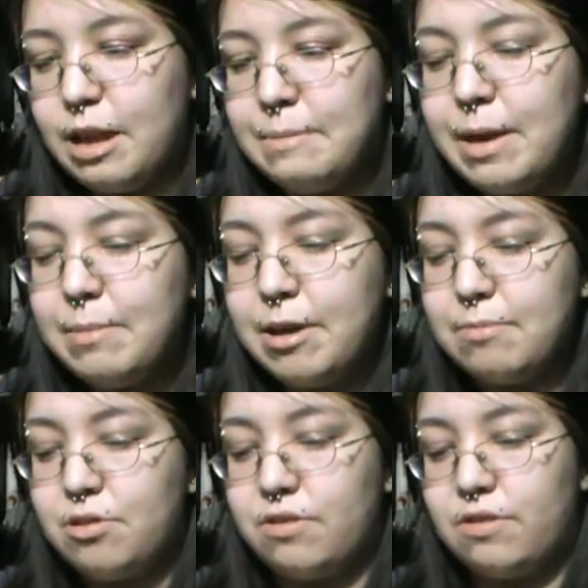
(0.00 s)
Maybe
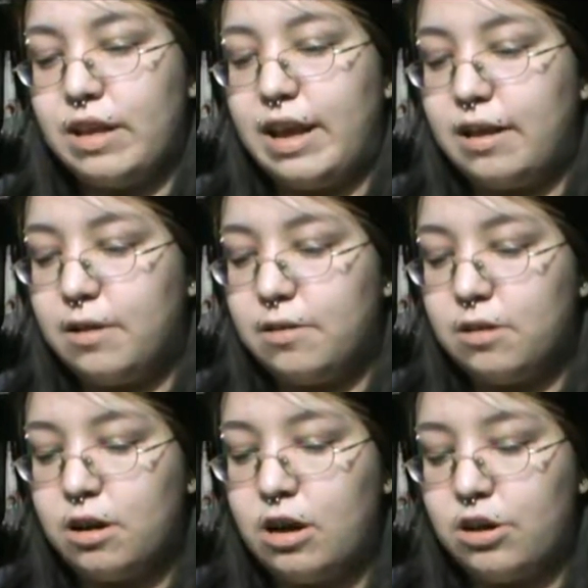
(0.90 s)
I'm just like
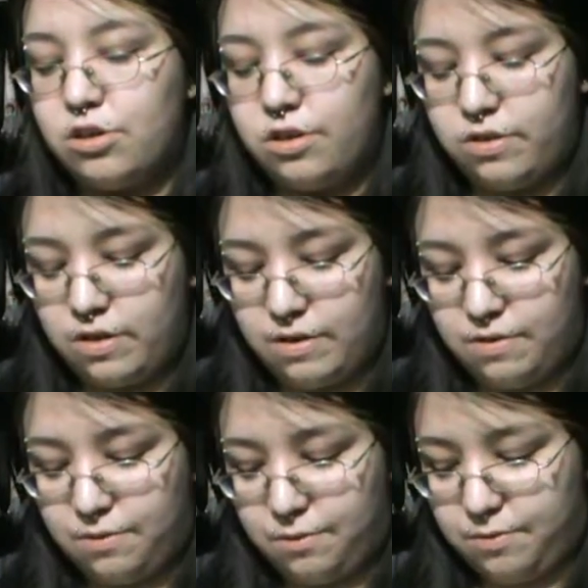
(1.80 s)
cautious
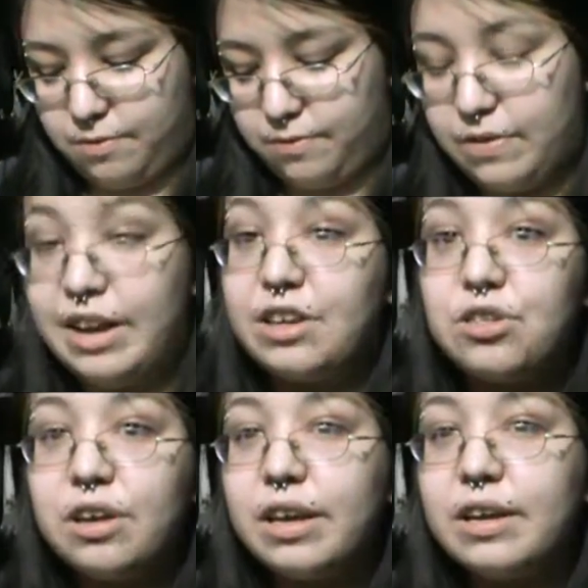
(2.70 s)
of
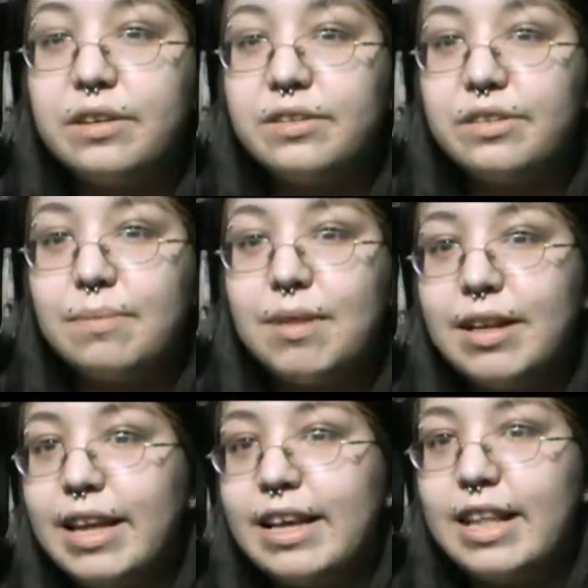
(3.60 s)
finishing it or
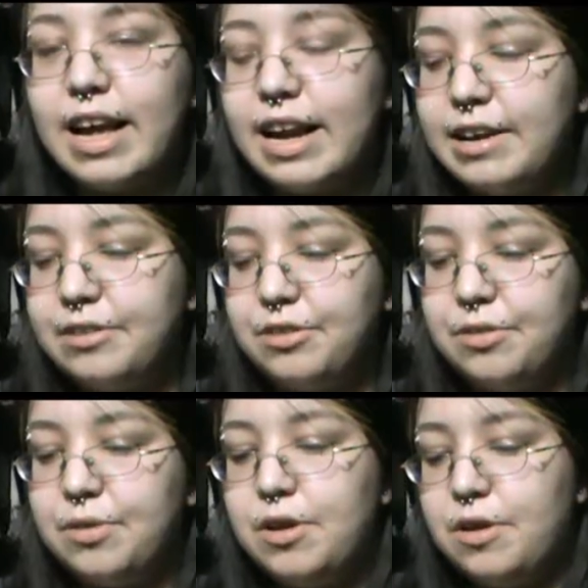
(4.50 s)
something like that. I don't know.